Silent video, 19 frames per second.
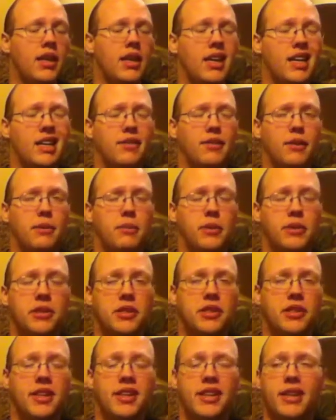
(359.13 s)
and if I
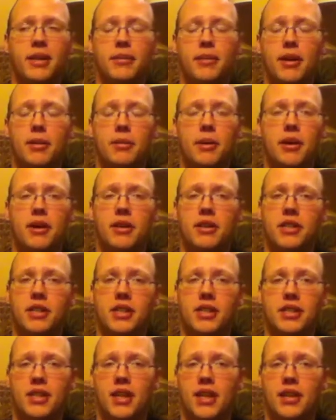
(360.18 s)
butchered that name, I
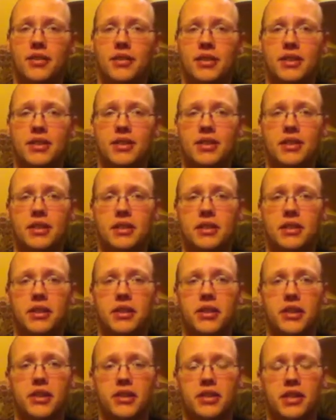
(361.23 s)
apologize, I haven't seen the
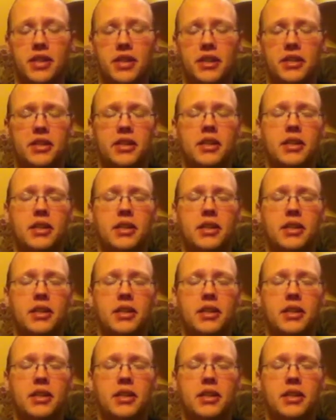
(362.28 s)
series yet.